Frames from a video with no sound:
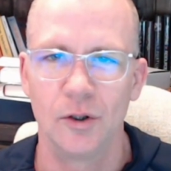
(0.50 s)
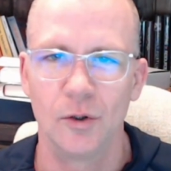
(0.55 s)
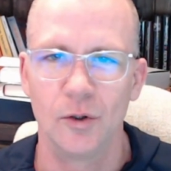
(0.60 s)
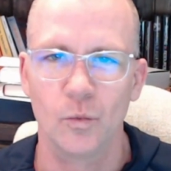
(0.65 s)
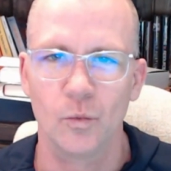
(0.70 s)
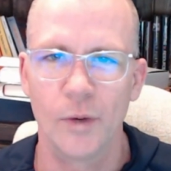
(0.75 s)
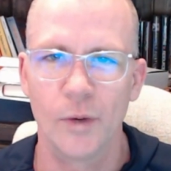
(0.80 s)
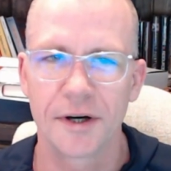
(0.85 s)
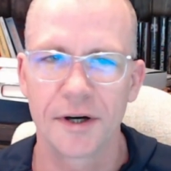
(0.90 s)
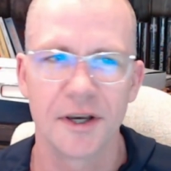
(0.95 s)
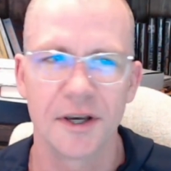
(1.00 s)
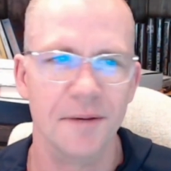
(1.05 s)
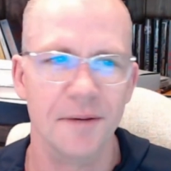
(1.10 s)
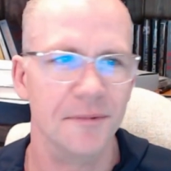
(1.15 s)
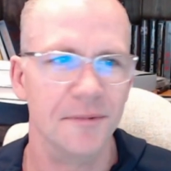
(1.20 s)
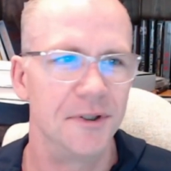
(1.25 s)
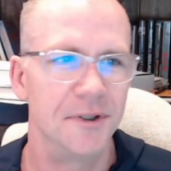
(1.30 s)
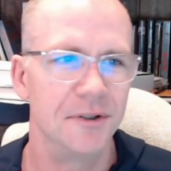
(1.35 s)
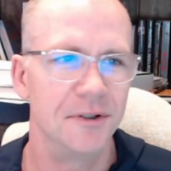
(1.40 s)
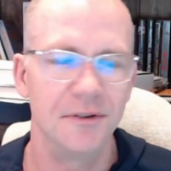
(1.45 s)

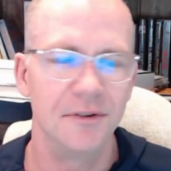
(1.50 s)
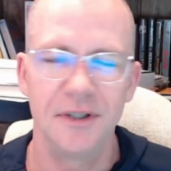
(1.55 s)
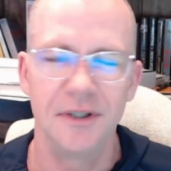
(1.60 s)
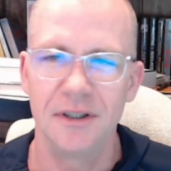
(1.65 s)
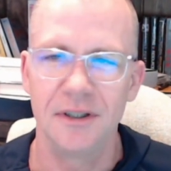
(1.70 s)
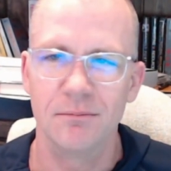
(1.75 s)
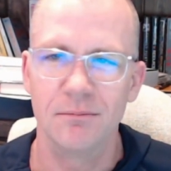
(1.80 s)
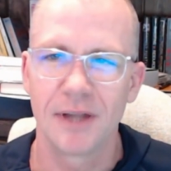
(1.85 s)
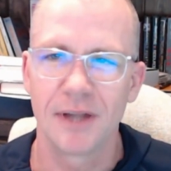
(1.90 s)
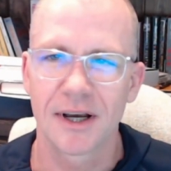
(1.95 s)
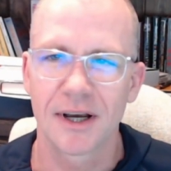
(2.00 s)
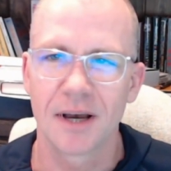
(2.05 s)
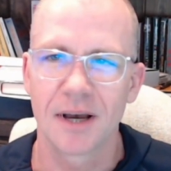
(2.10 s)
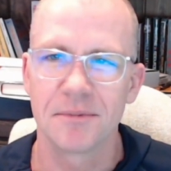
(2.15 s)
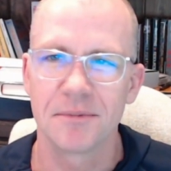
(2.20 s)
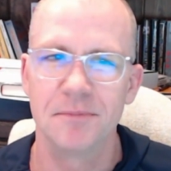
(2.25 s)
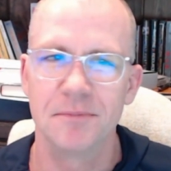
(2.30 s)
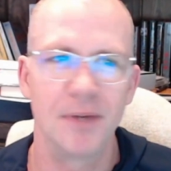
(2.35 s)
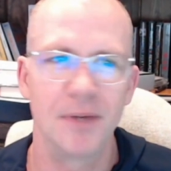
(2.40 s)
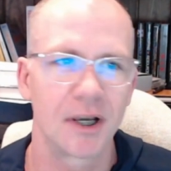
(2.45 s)
Welcome to the
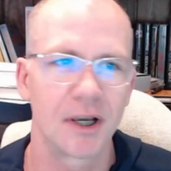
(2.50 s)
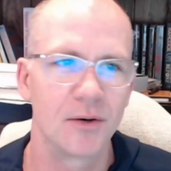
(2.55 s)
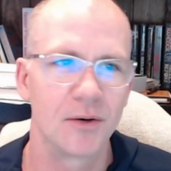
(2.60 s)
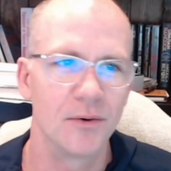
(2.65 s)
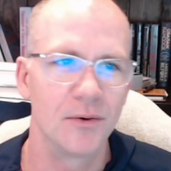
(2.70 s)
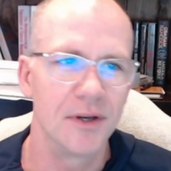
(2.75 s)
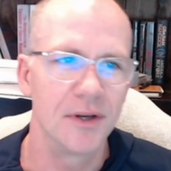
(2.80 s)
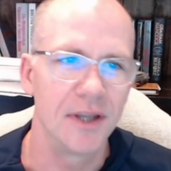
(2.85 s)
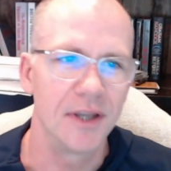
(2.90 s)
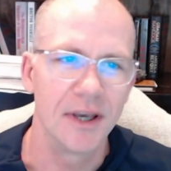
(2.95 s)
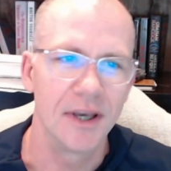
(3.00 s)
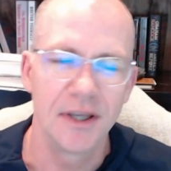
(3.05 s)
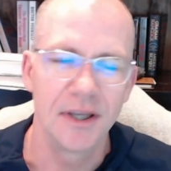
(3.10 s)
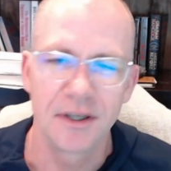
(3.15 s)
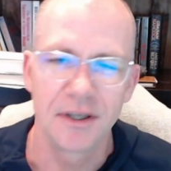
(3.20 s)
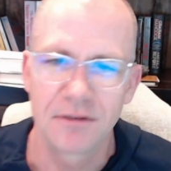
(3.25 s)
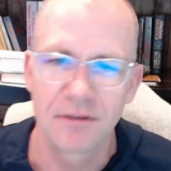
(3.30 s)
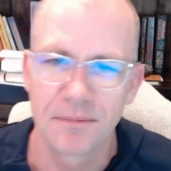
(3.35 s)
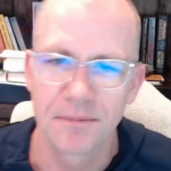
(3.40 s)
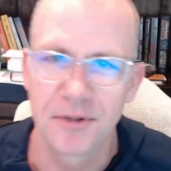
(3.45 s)
BlockOps Bitcoin
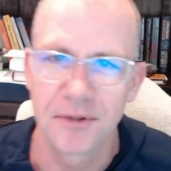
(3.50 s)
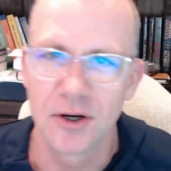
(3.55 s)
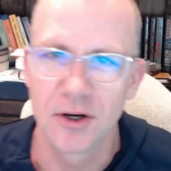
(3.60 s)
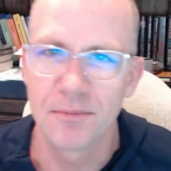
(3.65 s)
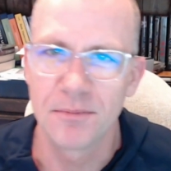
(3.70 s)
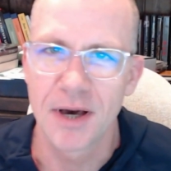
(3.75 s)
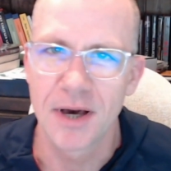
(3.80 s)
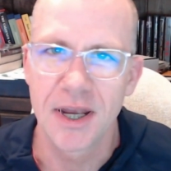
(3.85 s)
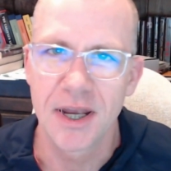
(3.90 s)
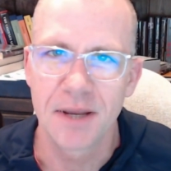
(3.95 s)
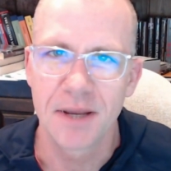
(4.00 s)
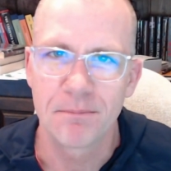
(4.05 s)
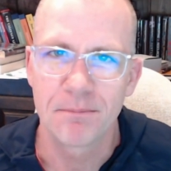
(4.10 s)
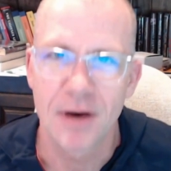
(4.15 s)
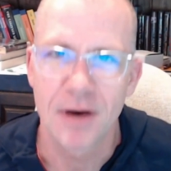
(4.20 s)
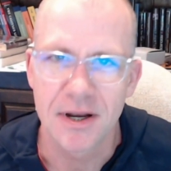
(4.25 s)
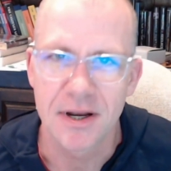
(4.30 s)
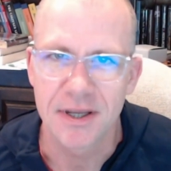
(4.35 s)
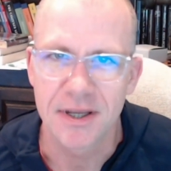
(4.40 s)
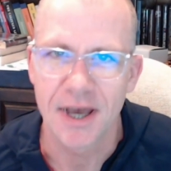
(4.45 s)
and Crypto Mining
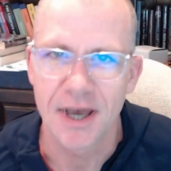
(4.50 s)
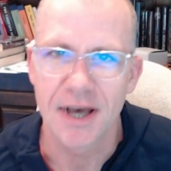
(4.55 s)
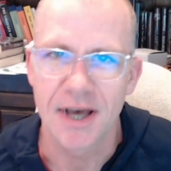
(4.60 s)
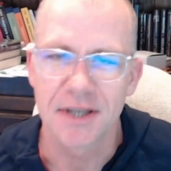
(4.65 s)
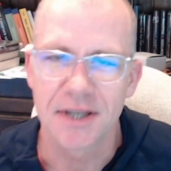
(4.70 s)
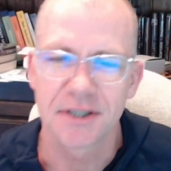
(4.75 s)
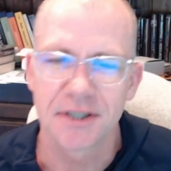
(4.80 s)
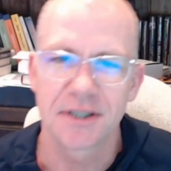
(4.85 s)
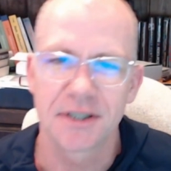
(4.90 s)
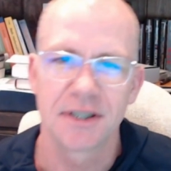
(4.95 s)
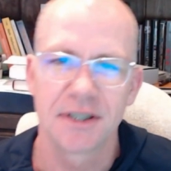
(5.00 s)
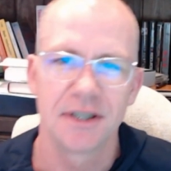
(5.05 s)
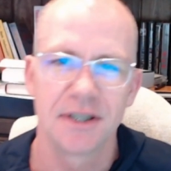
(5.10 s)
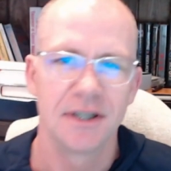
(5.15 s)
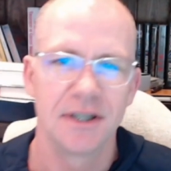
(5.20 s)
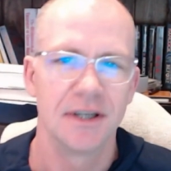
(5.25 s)
Podcast.